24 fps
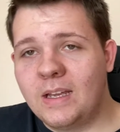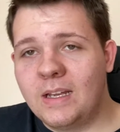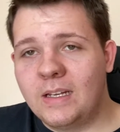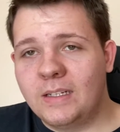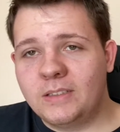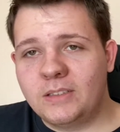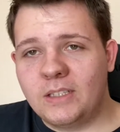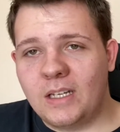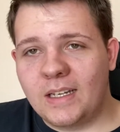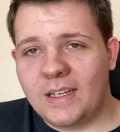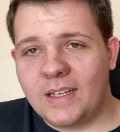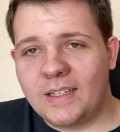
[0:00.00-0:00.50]

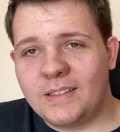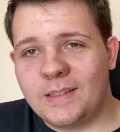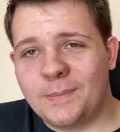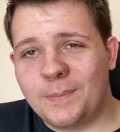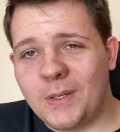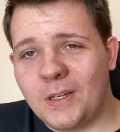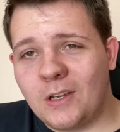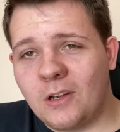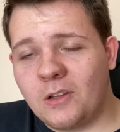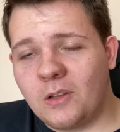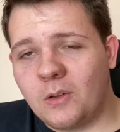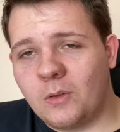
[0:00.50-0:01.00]
So I guess
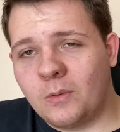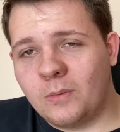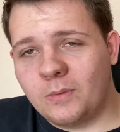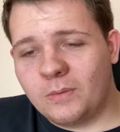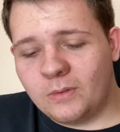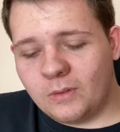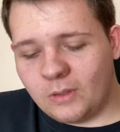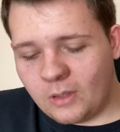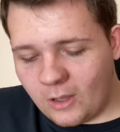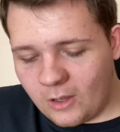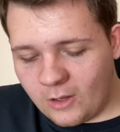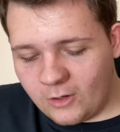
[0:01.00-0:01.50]
depending on the
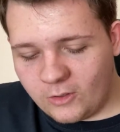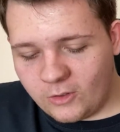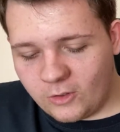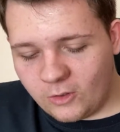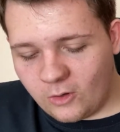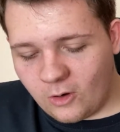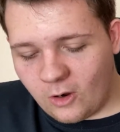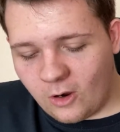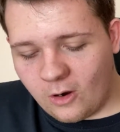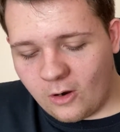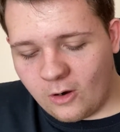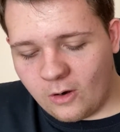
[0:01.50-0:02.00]
load you
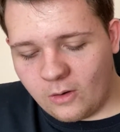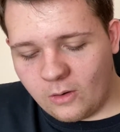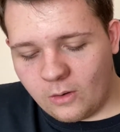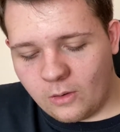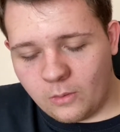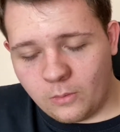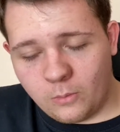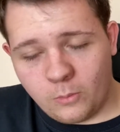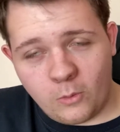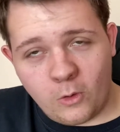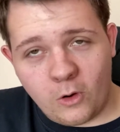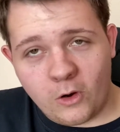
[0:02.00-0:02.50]
are
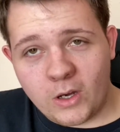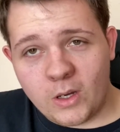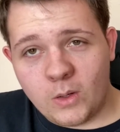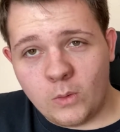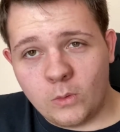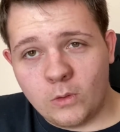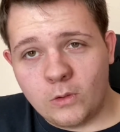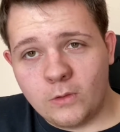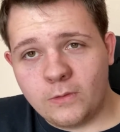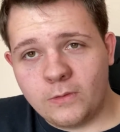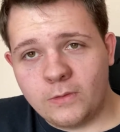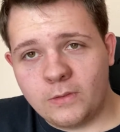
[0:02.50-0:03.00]
working
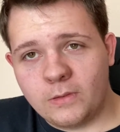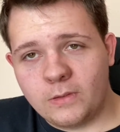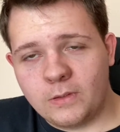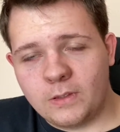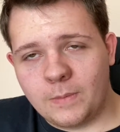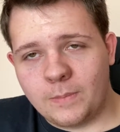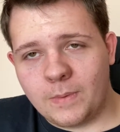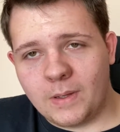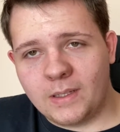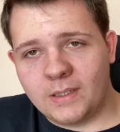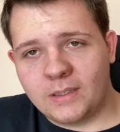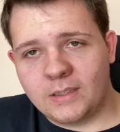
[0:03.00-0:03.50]
with,
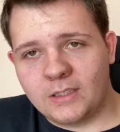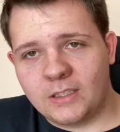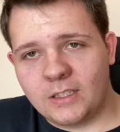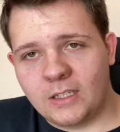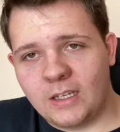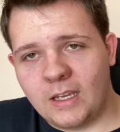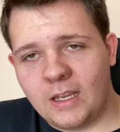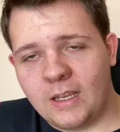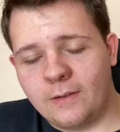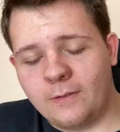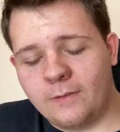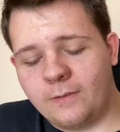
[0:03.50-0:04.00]
depends
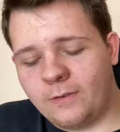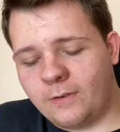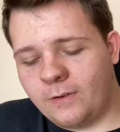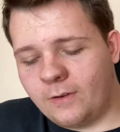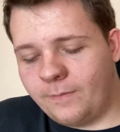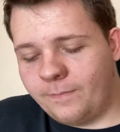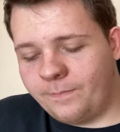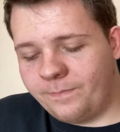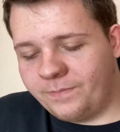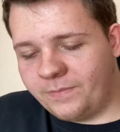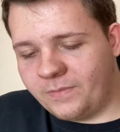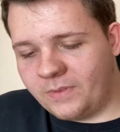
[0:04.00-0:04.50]
if
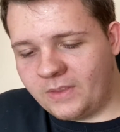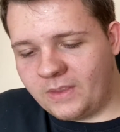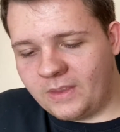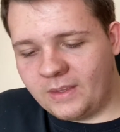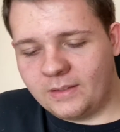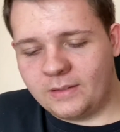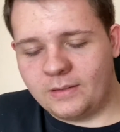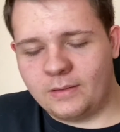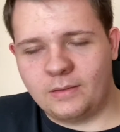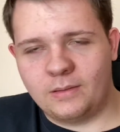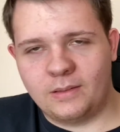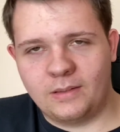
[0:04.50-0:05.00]

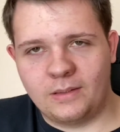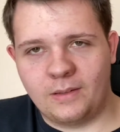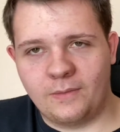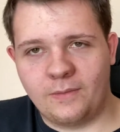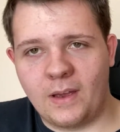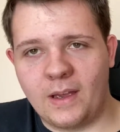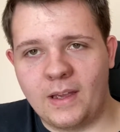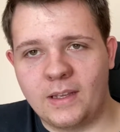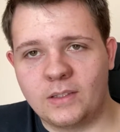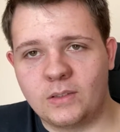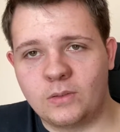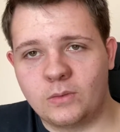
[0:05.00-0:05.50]
this
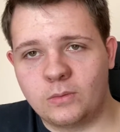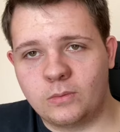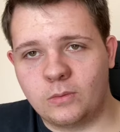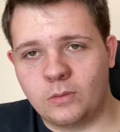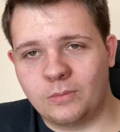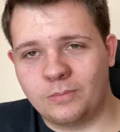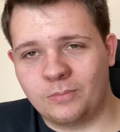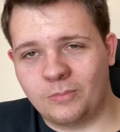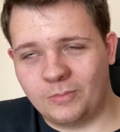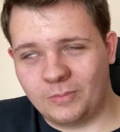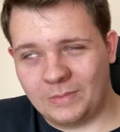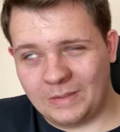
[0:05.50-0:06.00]
device
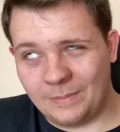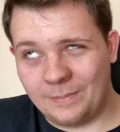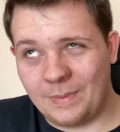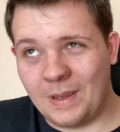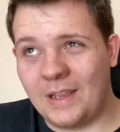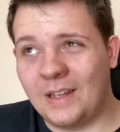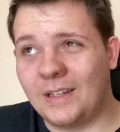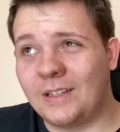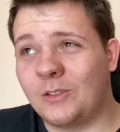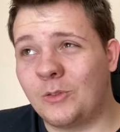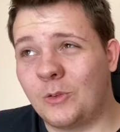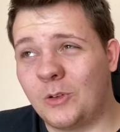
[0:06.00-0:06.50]

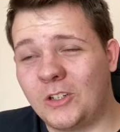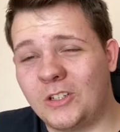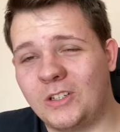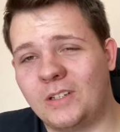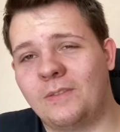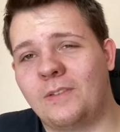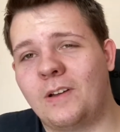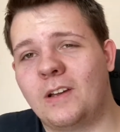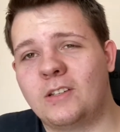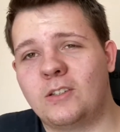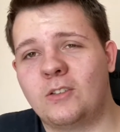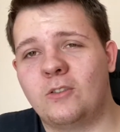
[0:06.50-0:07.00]
depends which
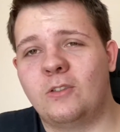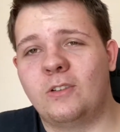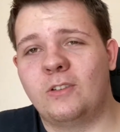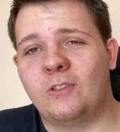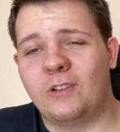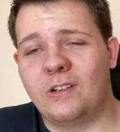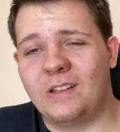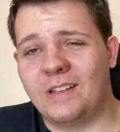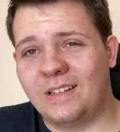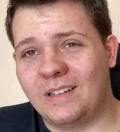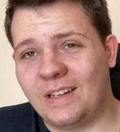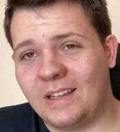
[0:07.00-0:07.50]
device you
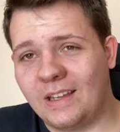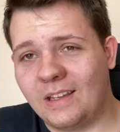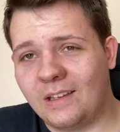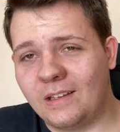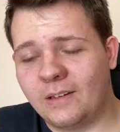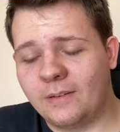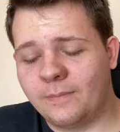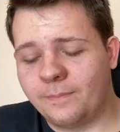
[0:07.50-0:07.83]
really need.